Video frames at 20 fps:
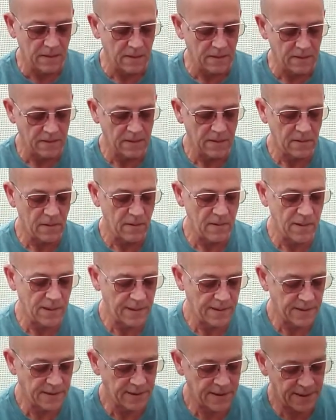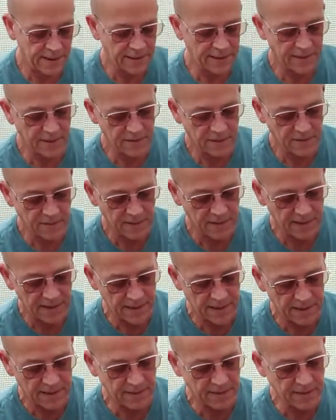Let's go ahead and take this one
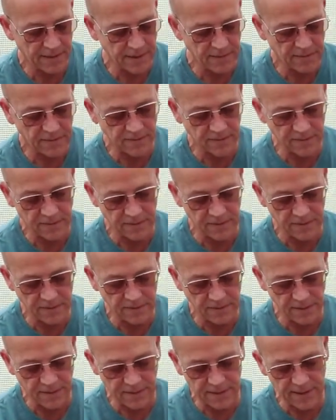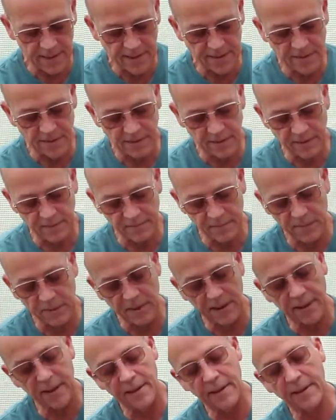out, and this one is a really nice looking
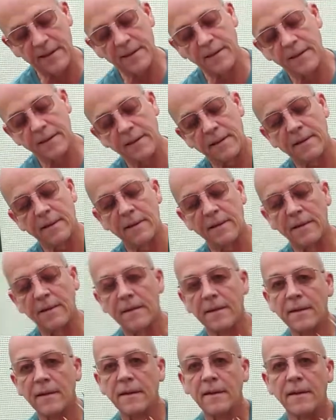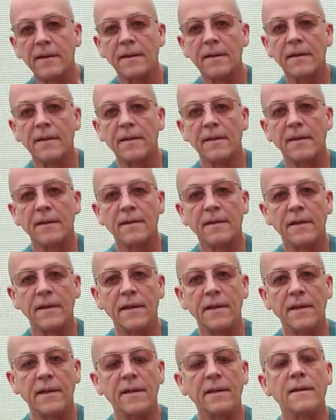plant. You
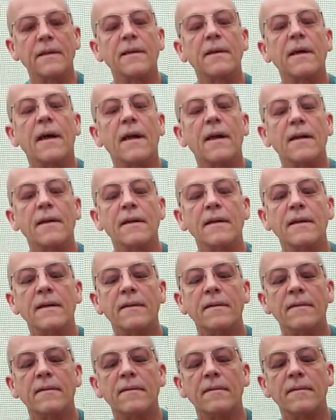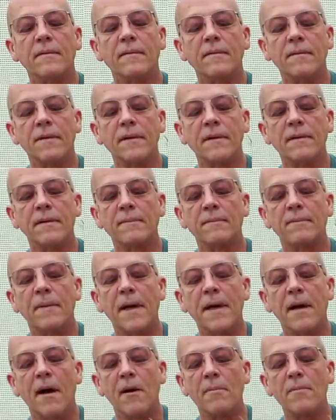see, it's got they
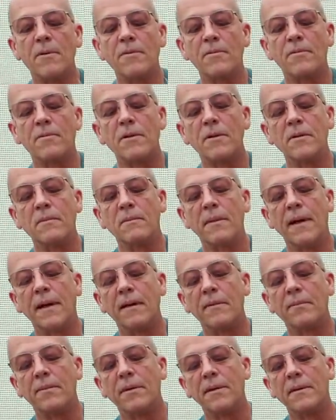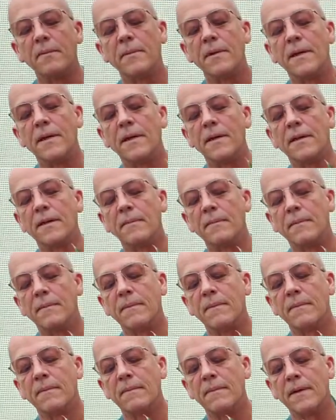almost root bound pretty much,
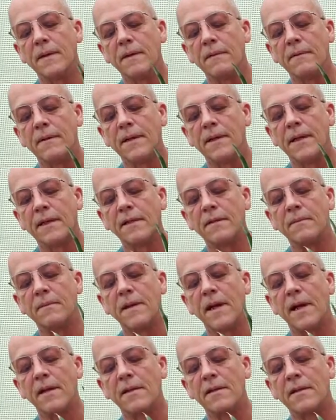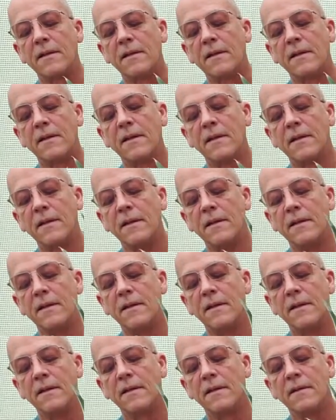but we got some nice
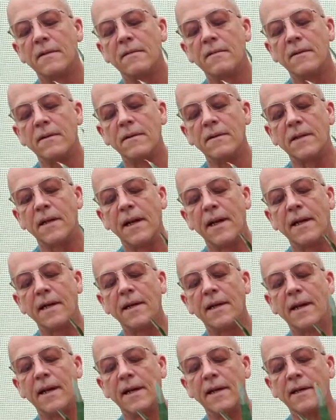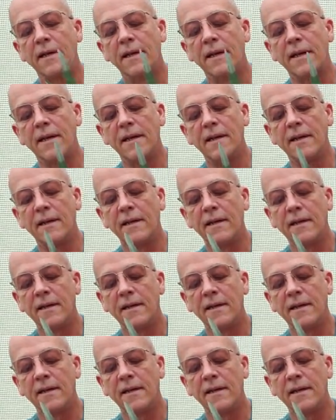roots hanging out there.